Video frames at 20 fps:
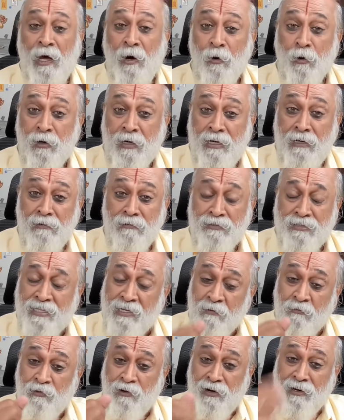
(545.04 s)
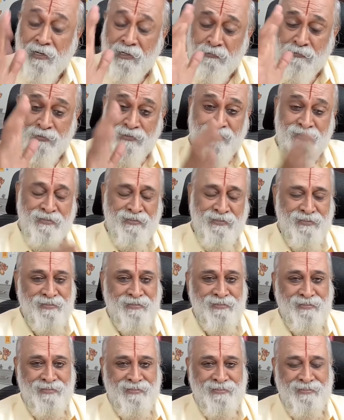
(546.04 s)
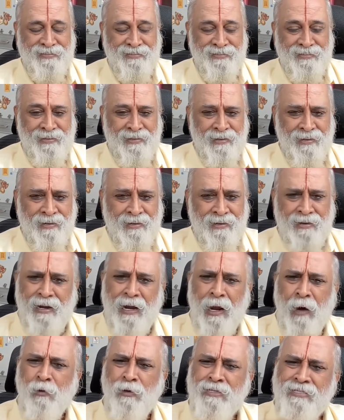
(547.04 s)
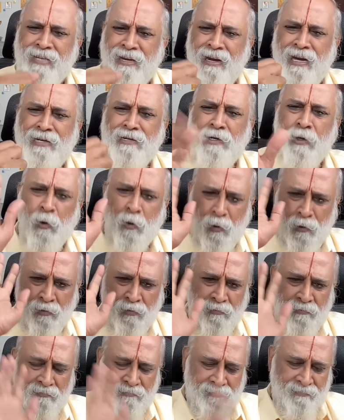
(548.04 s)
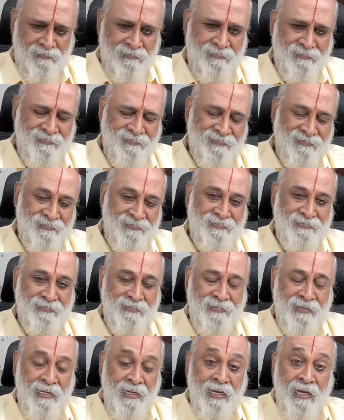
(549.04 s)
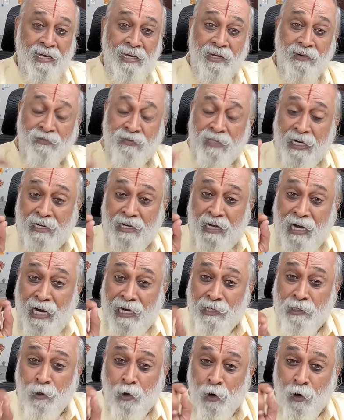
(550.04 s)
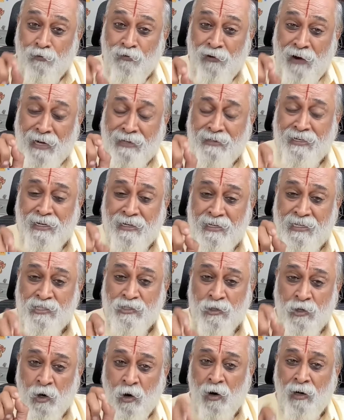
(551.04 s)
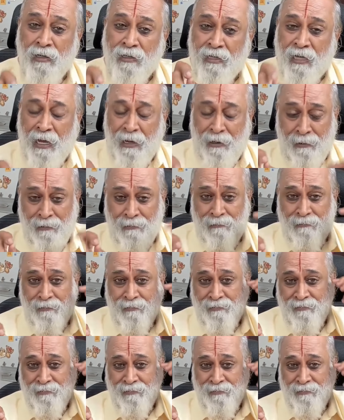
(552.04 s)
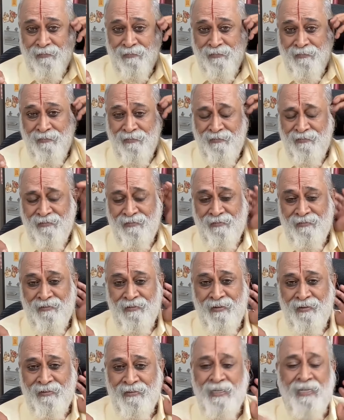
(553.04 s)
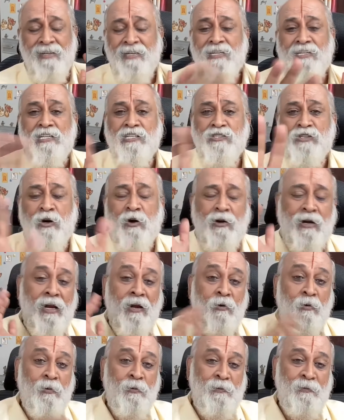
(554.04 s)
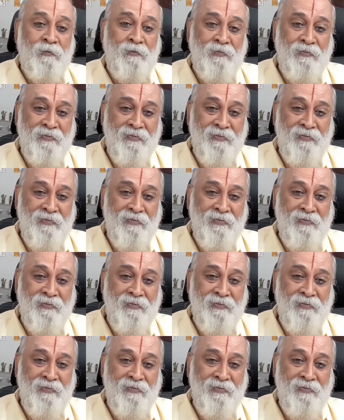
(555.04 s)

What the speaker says: Love gives and forgives. Love is let go. If that let go factor is not there, then it is not love.